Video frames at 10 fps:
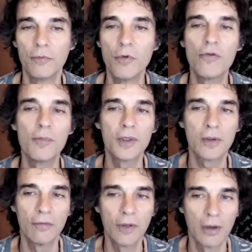movement
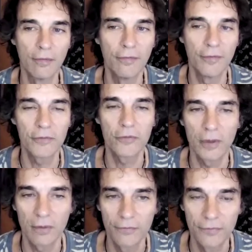of love
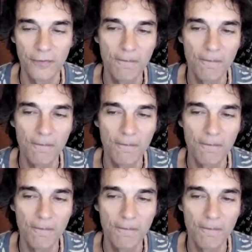itself.